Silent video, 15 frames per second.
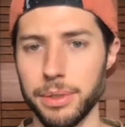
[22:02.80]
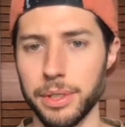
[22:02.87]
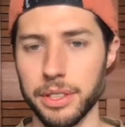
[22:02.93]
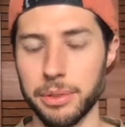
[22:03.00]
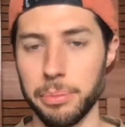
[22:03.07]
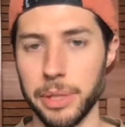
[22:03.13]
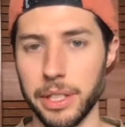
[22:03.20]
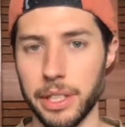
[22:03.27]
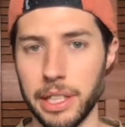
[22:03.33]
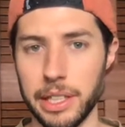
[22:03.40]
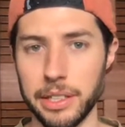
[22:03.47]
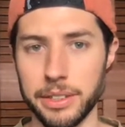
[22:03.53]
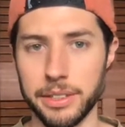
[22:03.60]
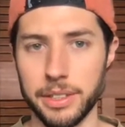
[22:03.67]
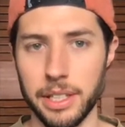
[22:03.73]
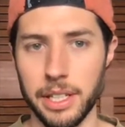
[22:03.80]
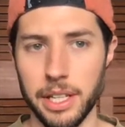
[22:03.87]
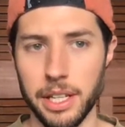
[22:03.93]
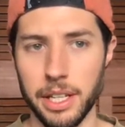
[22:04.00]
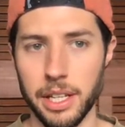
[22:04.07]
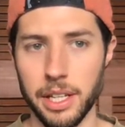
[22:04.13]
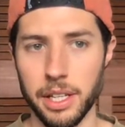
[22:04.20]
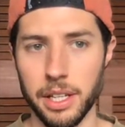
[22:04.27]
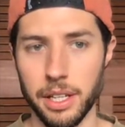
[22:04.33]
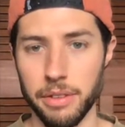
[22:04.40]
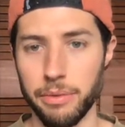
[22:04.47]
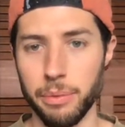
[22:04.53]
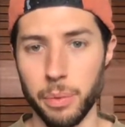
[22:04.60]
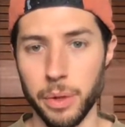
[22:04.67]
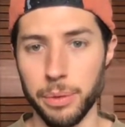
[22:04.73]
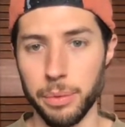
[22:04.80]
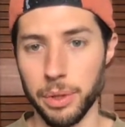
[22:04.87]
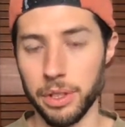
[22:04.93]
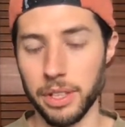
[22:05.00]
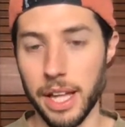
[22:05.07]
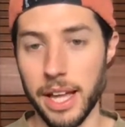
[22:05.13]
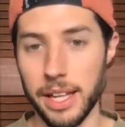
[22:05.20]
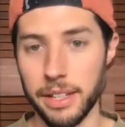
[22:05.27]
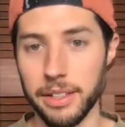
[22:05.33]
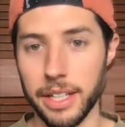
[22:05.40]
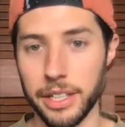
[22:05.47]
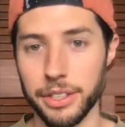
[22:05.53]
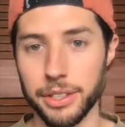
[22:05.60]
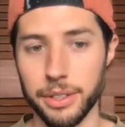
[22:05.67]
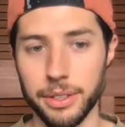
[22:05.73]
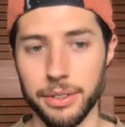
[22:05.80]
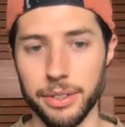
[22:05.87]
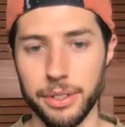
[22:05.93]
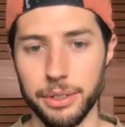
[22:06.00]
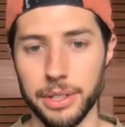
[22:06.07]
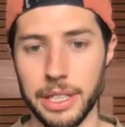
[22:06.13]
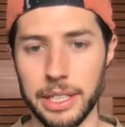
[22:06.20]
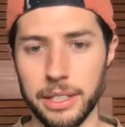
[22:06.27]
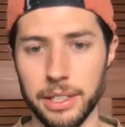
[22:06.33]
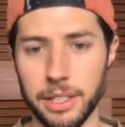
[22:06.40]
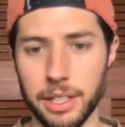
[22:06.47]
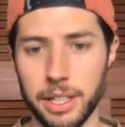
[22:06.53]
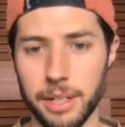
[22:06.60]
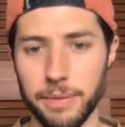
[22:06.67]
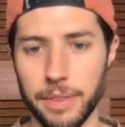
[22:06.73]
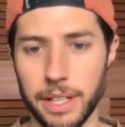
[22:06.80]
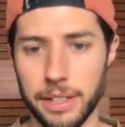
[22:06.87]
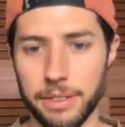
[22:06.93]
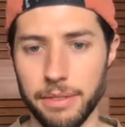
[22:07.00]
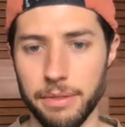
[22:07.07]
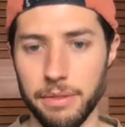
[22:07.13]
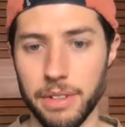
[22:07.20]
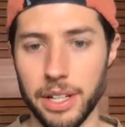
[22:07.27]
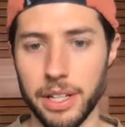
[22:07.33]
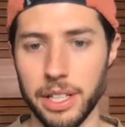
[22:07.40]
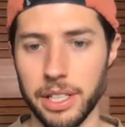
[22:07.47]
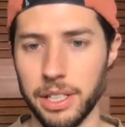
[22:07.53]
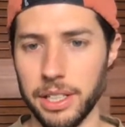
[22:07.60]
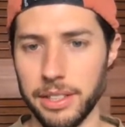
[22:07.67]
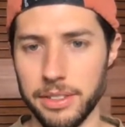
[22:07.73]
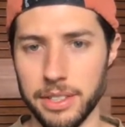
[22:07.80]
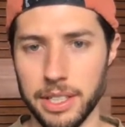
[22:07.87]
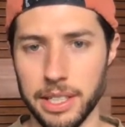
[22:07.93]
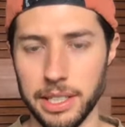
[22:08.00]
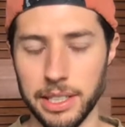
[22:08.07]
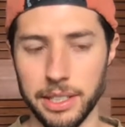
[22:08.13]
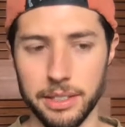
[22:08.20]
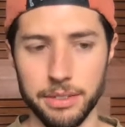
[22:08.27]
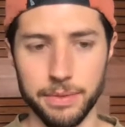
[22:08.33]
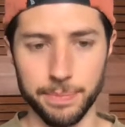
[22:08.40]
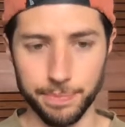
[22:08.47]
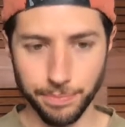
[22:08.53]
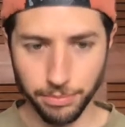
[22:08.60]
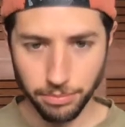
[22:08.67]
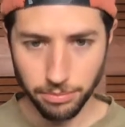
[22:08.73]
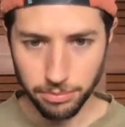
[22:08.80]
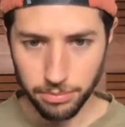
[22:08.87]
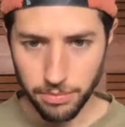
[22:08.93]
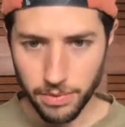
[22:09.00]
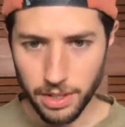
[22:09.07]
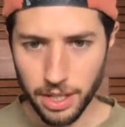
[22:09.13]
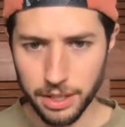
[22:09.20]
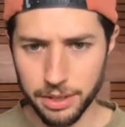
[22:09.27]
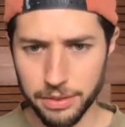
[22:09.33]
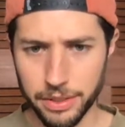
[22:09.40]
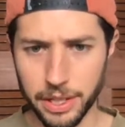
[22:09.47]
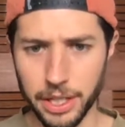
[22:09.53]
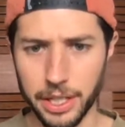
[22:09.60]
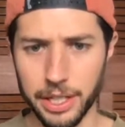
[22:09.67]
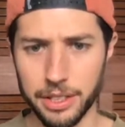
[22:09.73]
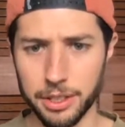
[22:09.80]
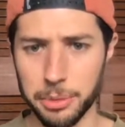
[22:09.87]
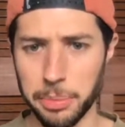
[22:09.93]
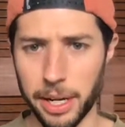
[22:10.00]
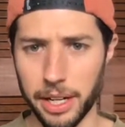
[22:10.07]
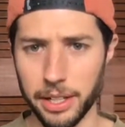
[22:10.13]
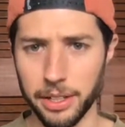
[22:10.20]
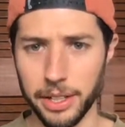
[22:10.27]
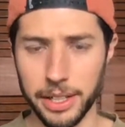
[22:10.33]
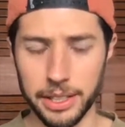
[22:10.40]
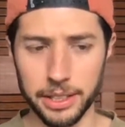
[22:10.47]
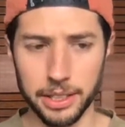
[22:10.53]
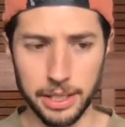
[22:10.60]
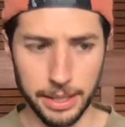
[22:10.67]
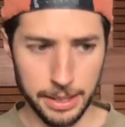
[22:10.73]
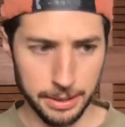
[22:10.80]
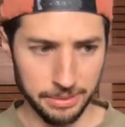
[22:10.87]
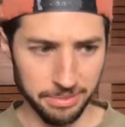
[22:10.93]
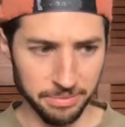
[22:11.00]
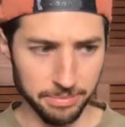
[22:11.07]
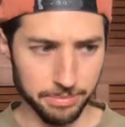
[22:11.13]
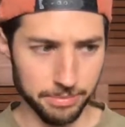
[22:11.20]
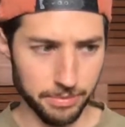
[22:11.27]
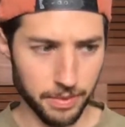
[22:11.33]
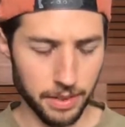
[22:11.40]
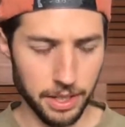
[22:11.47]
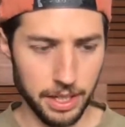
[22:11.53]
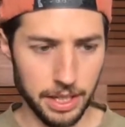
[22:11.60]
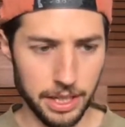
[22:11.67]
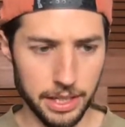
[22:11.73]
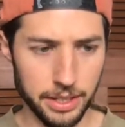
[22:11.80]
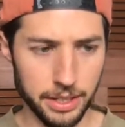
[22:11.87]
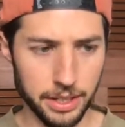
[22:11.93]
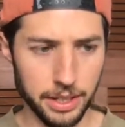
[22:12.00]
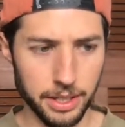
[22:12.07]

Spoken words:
experience if we will let nature do it. That's very cleansing. It's very inspiring, and